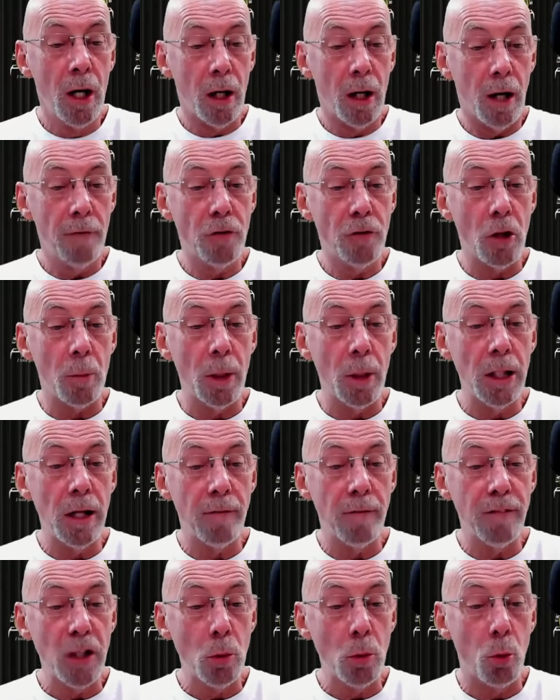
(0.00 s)
I've got my
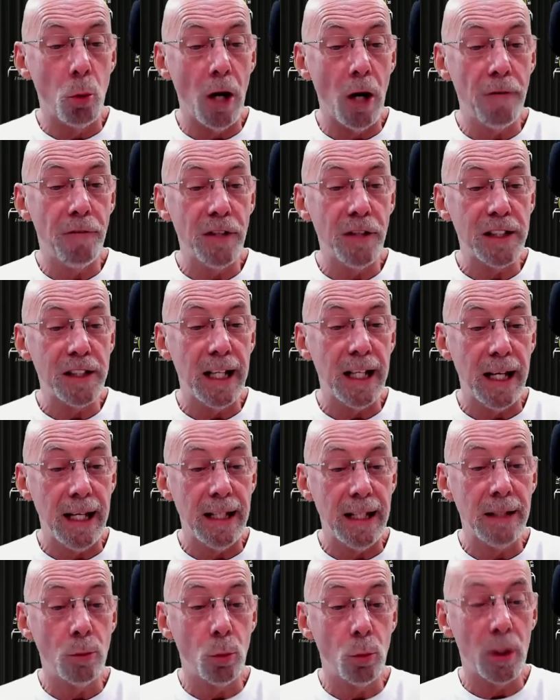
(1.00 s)
lovely wife is
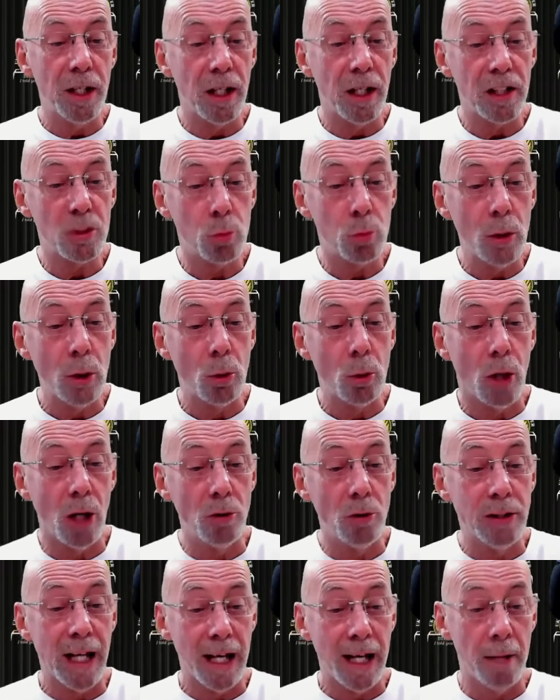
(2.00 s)
in with us. Wilco
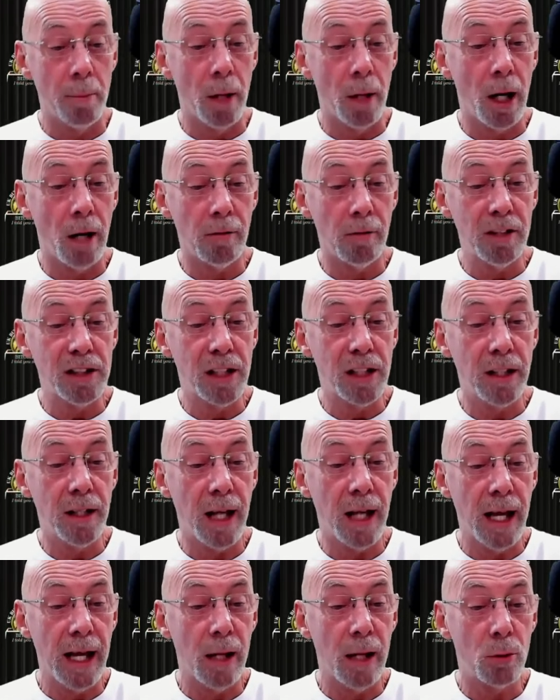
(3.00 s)
Delamar is in
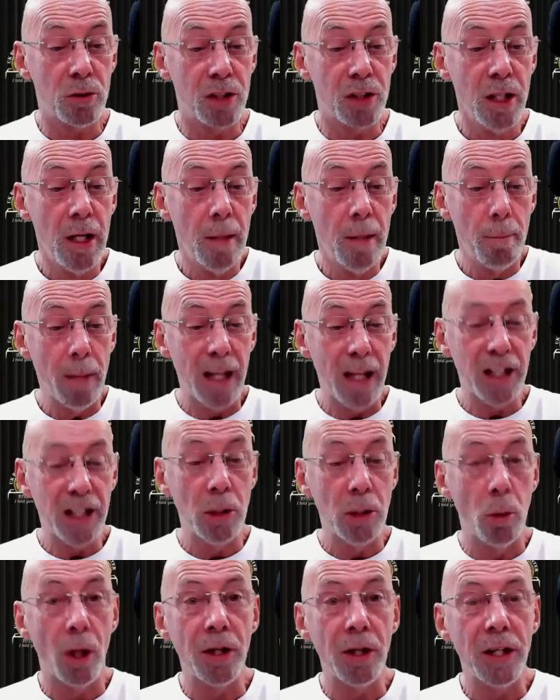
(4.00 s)
the house.
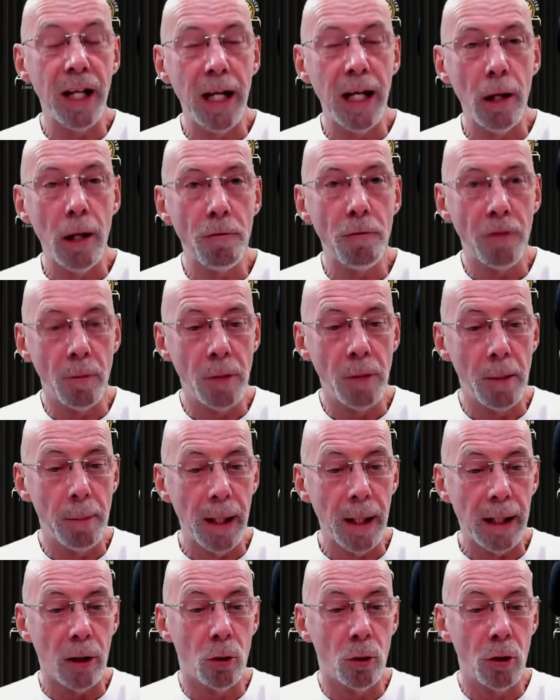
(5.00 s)
Matthew Underhill from The
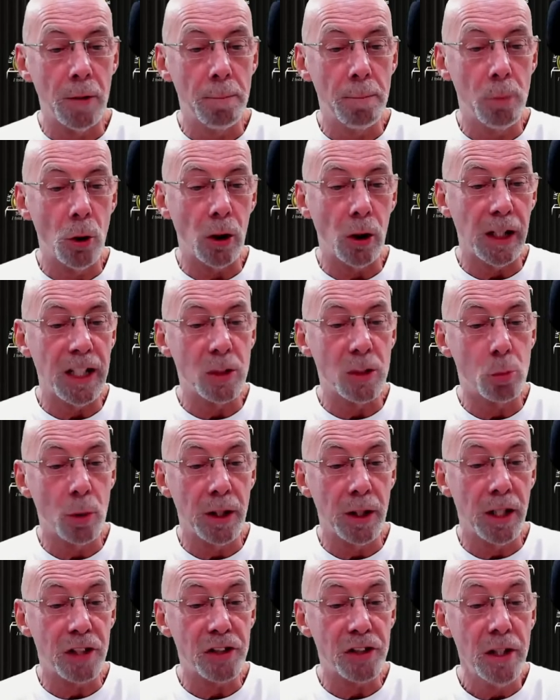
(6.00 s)
Bitcoin Book is
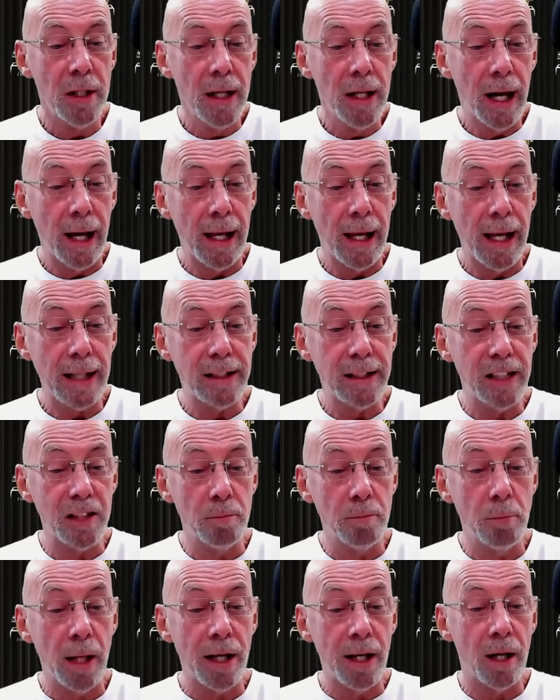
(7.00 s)
with us. Alexis
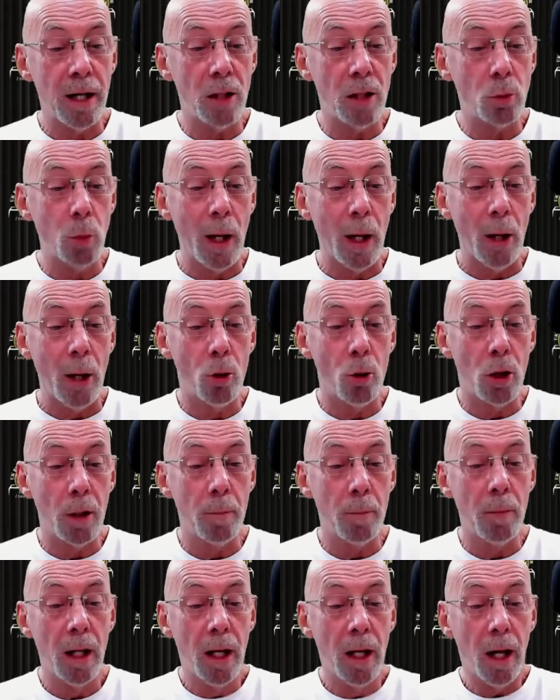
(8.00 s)
Menard,
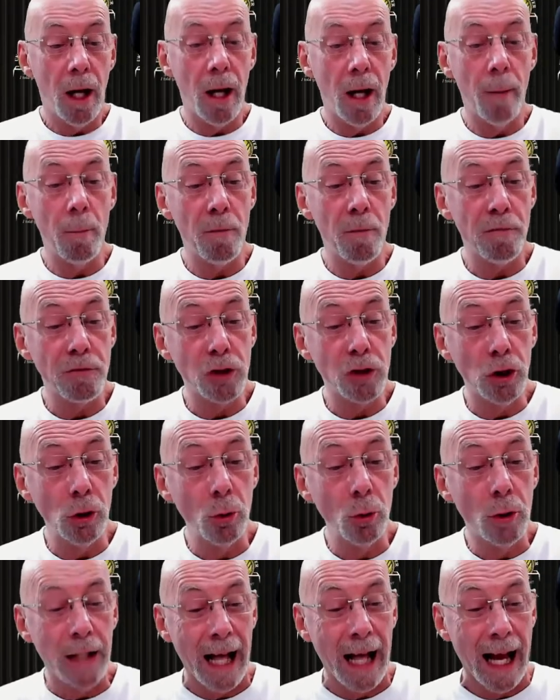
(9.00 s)
welcome
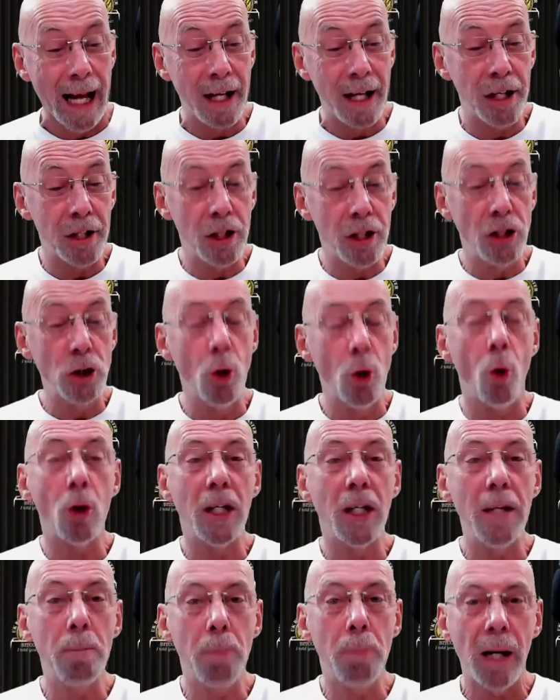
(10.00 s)
to Canada.
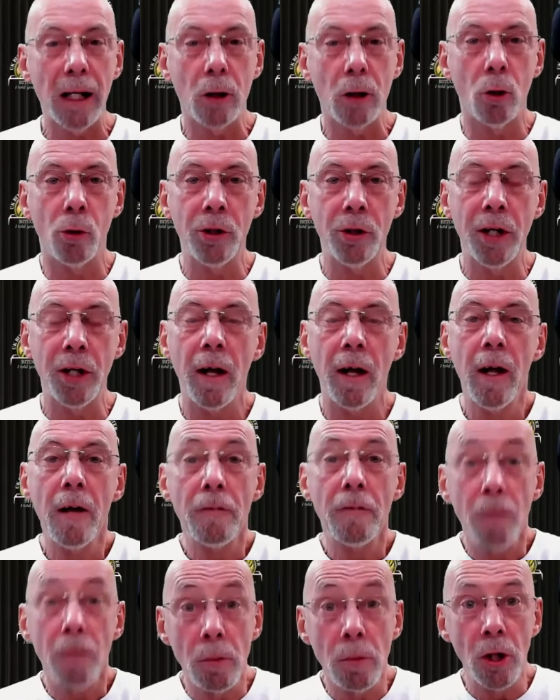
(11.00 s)
Yorkie Bitcoiner
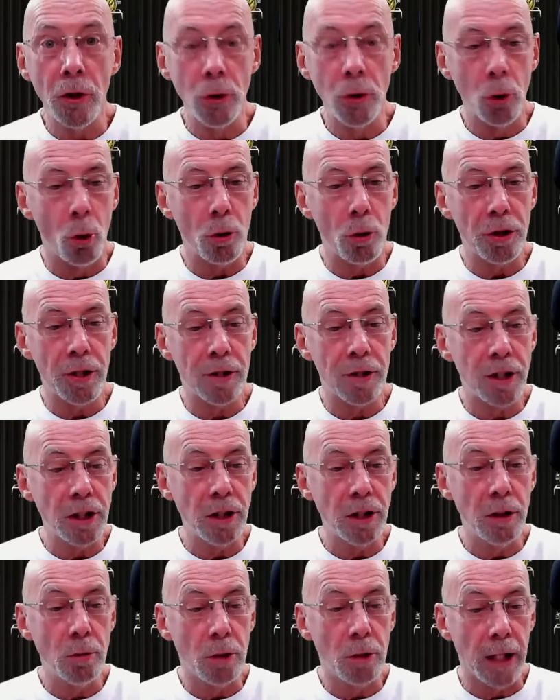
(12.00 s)
from the north of the
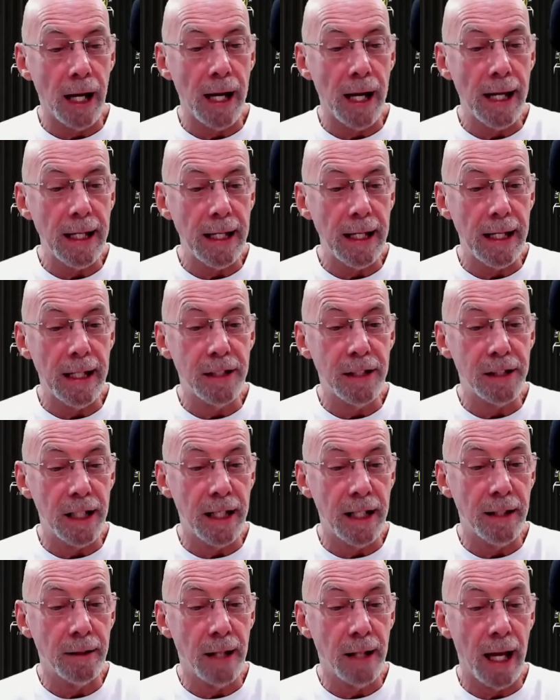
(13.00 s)
UK is
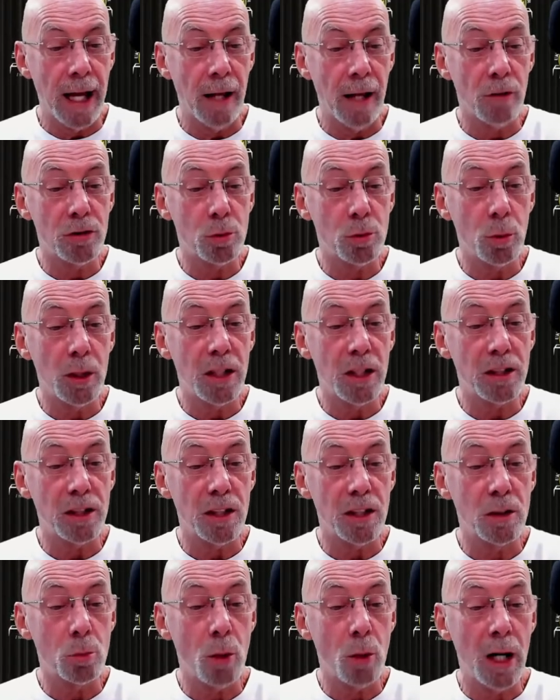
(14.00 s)
in the house with us
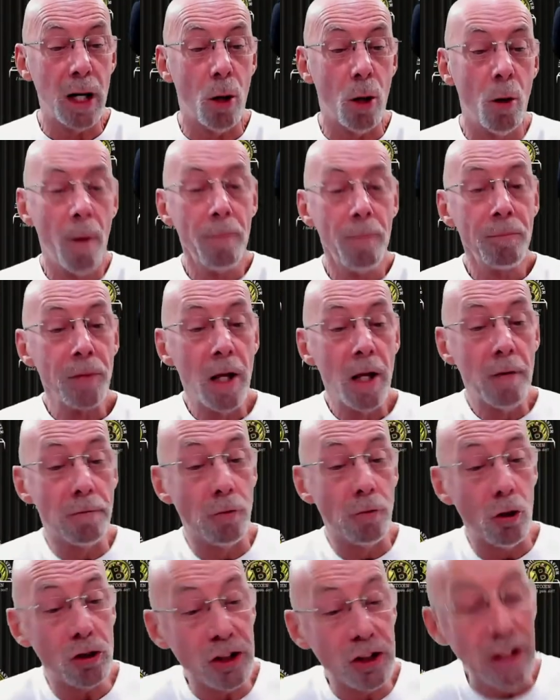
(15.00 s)
as well.
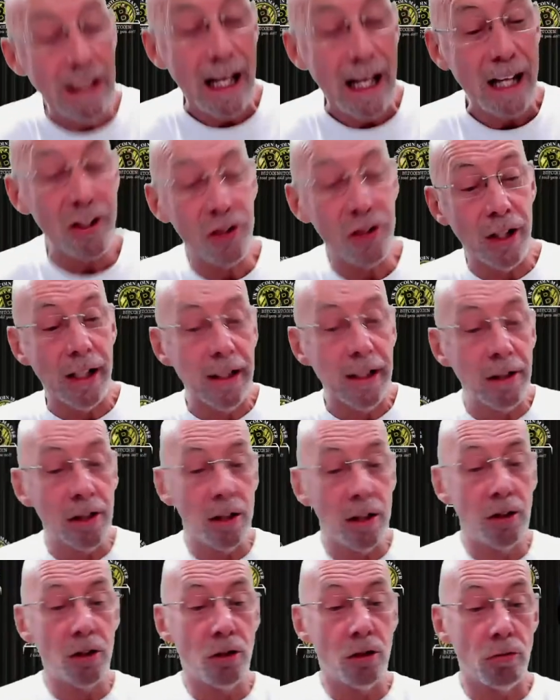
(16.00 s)
Frosty
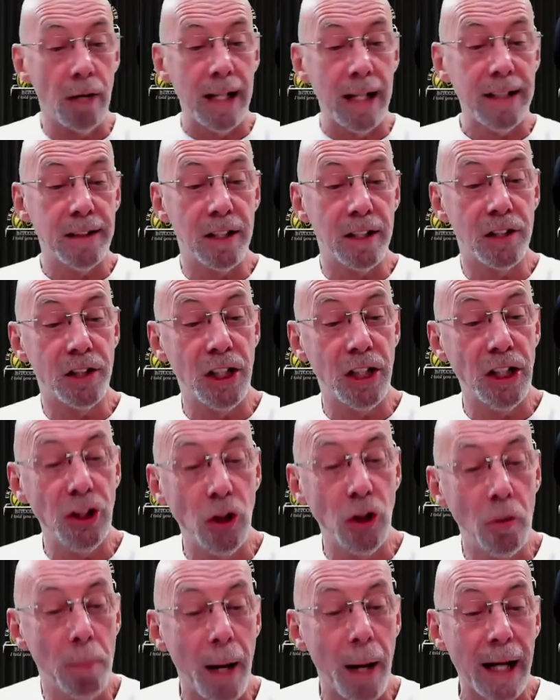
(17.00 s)
Ashingdon, great to see
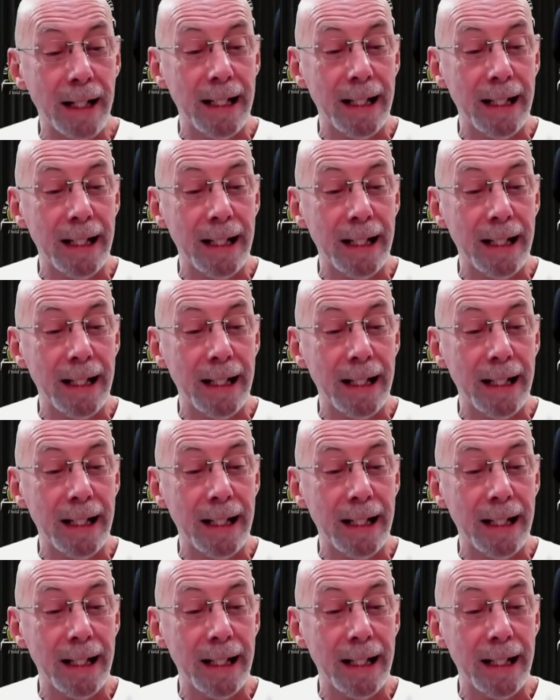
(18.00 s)
you back.